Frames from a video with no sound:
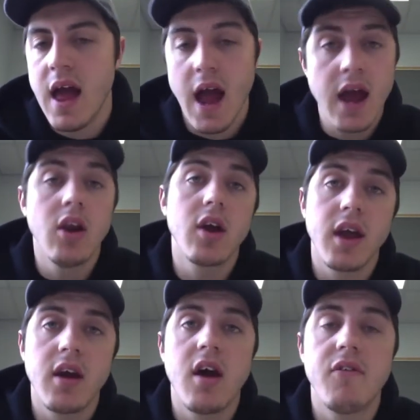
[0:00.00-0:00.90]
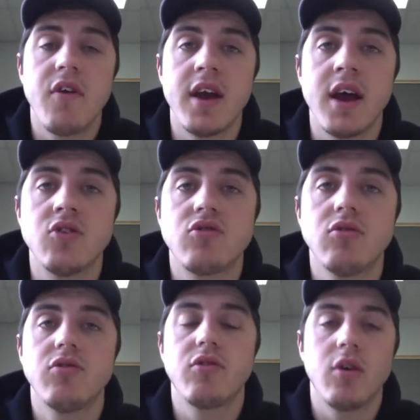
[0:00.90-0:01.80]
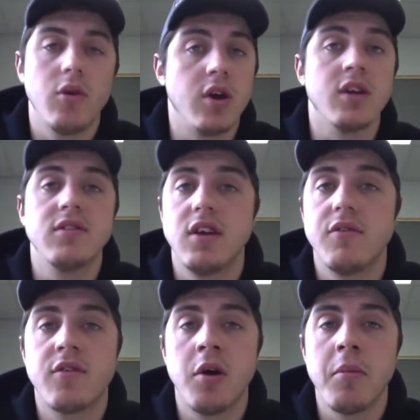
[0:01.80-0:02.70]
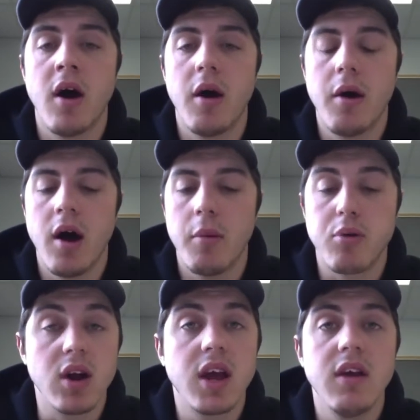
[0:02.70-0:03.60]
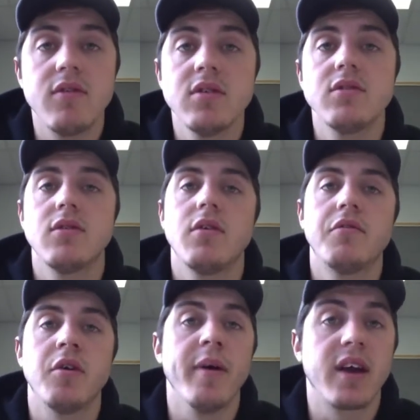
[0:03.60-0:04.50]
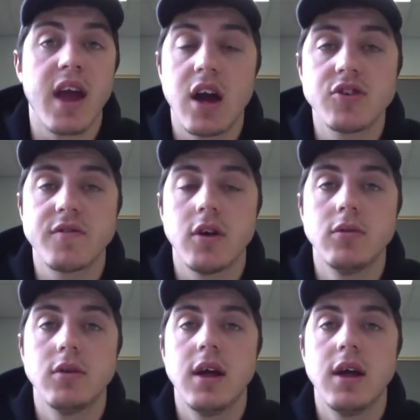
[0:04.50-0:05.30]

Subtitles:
And looking at our financials, you can see from our break-evens, from our cash flow,